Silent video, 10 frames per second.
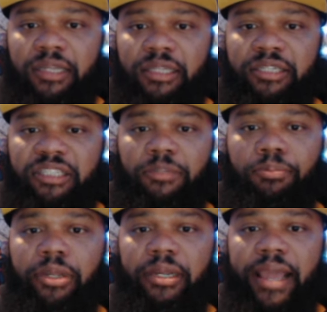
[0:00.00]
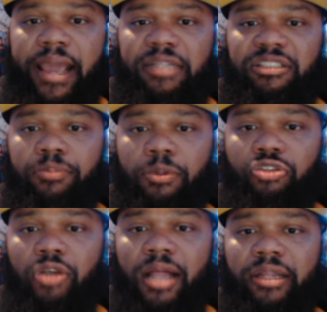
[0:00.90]
"The discipline and
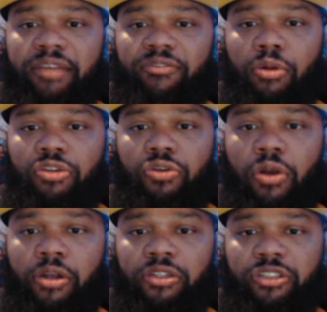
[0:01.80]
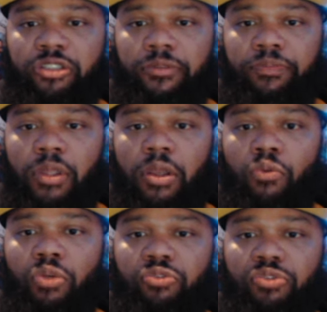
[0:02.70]
spirituality of martial arts,
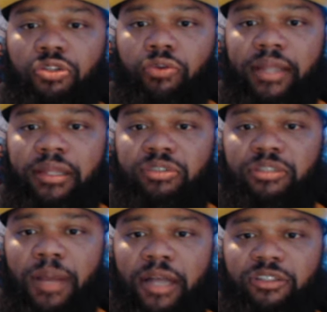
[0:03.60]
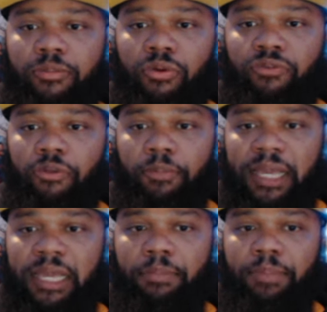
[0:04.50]
which was greatly responsible for
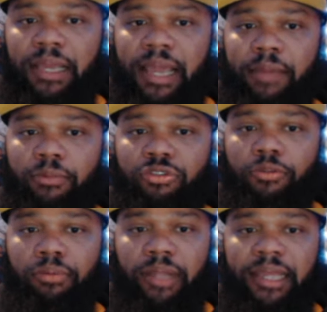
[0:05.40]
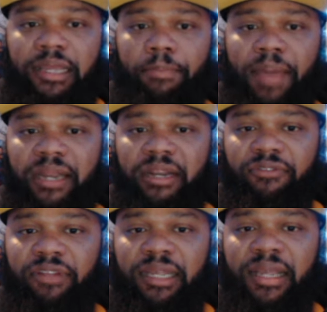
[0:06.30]
me being able to play
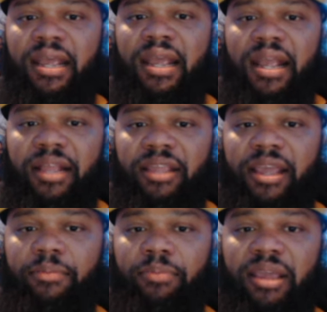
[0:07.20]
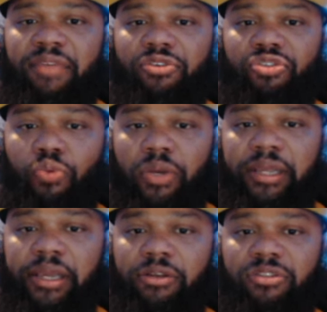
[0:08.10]
competitively in the NBA for 20
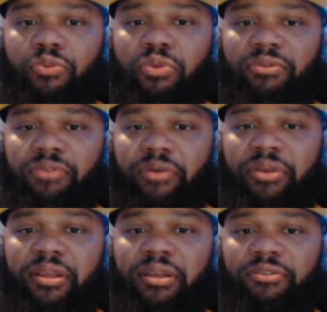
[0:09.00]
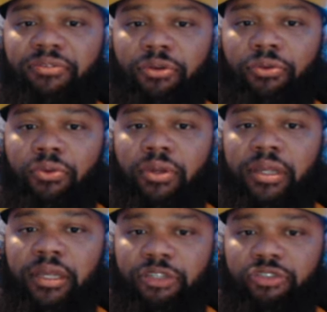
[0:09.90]
years with very few
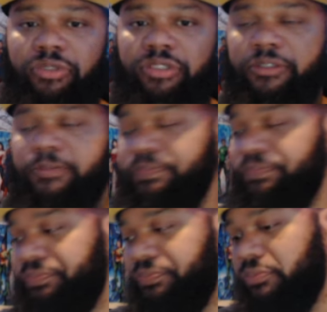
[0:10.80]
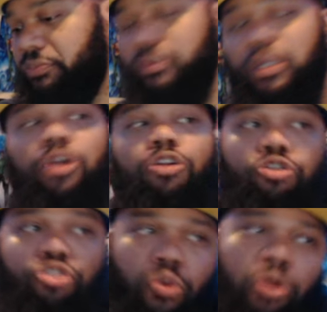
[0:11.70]
injuries."
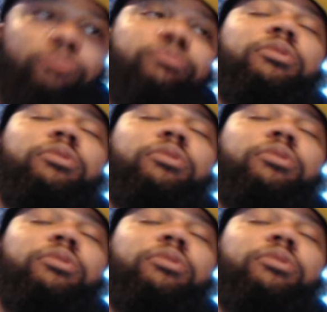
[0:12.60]
Close quote.